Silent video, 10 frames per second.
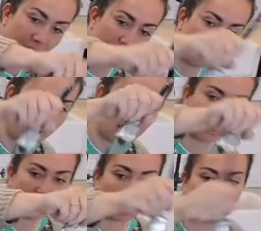the base
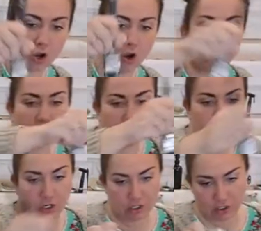color over the
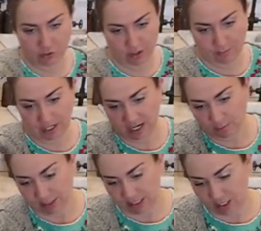dark and decrepit. And I'm
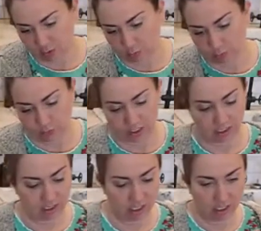beginning a
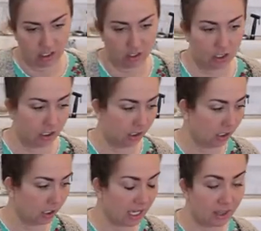really good
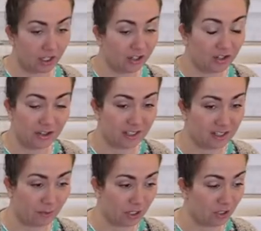look. And the good news
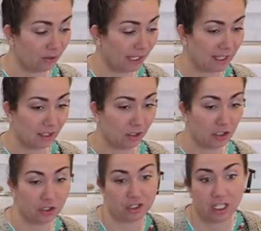is once you like the
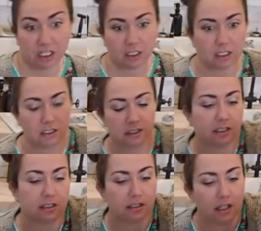look, you're done because
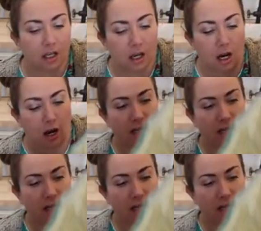it's already